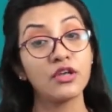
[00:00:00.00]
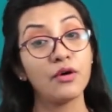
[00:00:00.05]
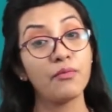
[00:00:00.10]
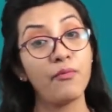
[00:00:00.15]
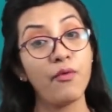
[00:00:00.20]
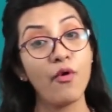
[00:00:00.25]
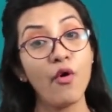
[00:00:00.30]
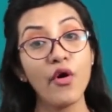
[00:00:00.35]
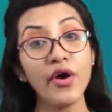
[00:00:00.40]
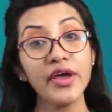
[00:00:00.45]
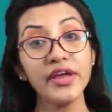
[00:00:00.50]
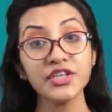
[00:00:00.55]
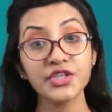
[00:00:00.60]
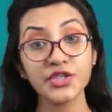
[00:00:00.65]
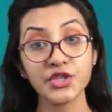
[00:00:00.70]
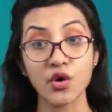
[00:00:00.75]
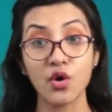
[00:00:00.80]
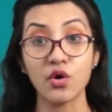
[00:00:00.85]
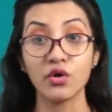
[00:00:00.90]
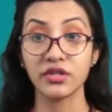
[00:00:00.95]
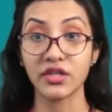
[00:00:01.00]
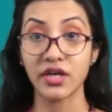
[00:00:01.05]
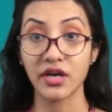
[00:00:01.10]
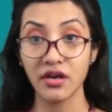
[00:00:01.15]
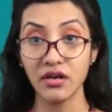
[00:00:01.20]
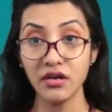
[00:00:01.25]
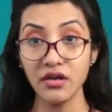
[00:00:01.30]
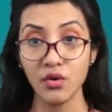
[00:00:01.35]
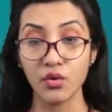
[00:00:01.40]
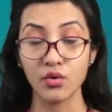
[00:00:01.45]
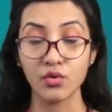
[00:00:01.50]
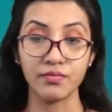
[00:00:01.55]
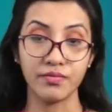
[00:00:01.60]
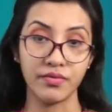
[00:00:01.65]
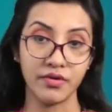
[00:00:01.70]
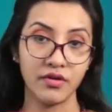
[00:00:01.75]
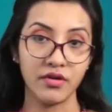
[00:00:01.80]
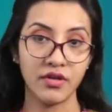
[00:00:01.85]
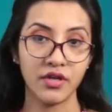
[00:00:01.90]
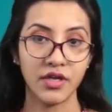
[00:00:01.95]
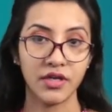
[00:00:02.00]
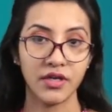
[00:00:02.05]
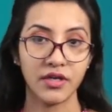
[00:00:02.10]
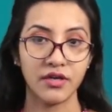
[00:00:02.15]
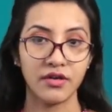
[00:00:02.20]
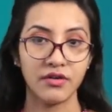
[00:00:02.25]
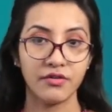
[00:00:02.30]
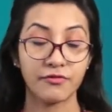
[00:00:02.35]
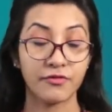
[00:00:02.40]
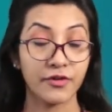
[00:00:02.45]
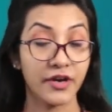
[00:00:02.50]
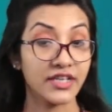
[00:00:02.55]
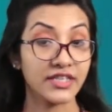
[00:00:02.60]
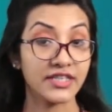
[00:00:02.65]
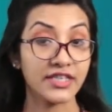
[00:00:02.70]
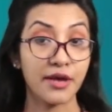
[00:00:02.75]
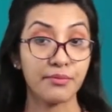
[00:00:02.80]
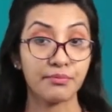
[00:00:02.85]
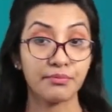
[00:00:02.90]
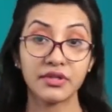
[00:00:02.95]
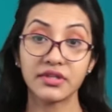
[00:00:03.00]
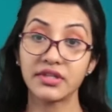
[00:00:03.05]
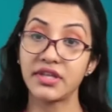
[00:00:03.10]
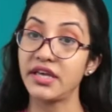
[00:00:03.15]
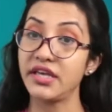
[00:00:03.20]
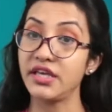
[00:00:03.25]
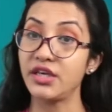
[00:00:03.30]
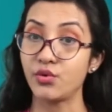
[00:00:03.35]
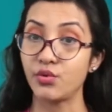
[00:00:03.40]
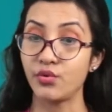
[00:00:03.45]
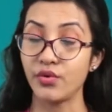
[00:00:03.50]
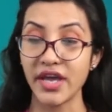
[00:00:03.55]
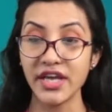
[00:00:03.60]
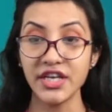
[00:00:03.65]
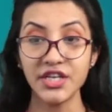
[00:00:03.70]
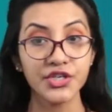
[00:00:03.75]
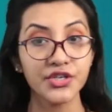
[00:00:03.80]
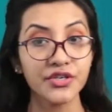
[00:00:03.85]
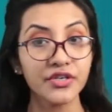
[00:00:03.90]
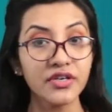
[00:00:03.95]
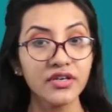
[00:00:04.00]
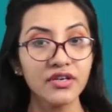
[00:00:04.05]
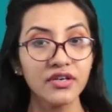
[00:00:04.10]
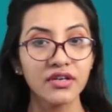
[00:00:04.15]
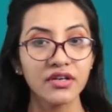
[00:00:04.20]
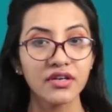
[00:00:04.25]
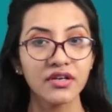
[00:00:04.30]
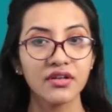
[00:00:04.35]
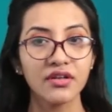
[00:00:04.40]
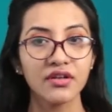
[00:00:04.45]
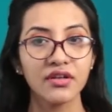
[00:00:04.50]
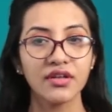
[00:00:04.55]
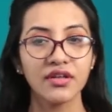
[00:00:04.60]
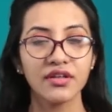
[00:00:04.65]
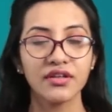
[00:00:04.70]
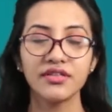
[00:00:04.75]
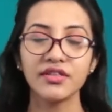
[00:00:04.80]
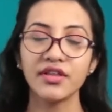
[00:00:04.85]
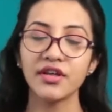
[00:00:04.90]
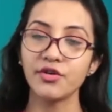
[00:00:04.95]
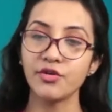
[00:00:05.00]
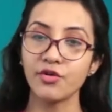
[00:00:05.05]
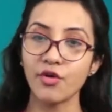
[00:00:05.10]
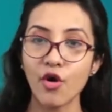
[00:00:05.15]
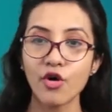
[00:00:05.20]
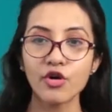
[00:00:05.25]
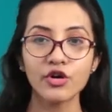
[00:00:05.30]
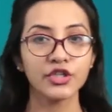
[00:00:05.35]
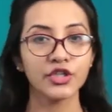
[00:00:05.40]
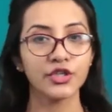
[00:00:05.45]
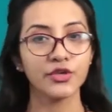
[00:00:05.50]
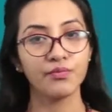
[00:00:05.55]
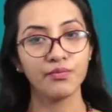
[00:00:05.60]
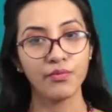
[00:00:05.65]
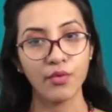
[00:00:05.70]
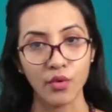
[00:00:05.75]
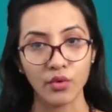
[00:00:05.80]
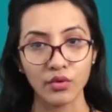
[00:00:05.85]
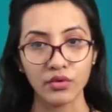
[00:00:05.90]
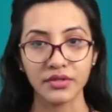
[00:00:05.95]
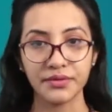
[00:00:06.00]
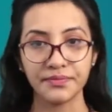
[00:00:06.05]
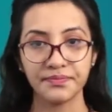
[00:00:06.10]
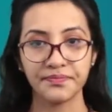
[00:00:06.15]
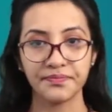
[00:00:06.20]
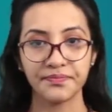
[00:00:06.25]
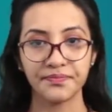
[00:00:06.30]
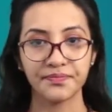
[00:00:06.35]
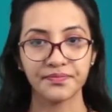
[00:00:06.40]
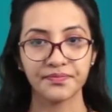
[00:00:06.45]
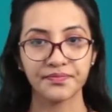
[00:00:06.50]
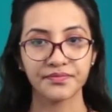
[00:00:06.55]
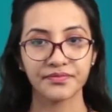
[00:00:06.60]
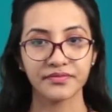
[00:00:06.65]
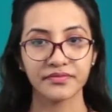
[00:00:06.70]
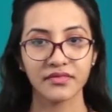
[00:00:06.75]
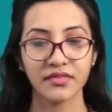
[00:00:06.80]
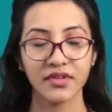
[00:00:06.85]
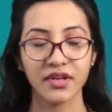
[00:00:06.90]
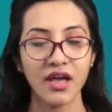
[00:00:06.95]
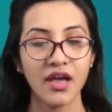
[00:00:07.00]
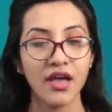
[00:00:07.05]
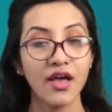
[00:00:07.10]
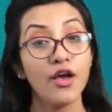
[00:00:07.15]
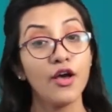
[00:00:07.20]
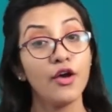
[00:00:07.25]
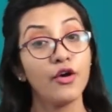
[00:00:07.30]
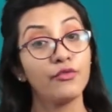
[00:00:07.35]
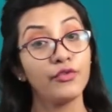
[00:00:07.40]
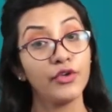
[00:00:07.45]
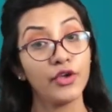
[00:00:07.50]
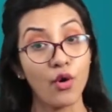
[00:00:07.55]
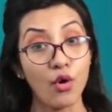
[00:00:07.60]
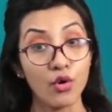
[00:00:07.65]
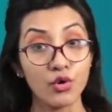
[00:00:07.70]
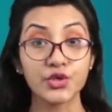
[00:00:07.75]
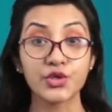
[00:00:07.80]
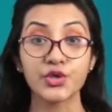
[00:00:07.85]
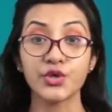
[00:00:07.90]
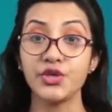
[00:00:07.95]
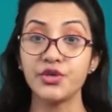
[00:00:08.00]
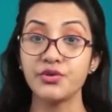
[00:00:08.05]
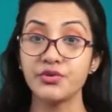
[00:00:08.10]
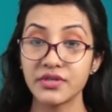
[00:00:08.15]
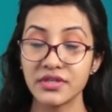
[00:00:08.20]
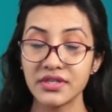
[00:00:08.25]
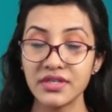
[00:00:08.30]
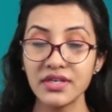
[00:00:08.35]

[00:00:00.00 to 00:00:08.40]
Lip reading: the points on the globe. For example, the equator, the North Pole. We also use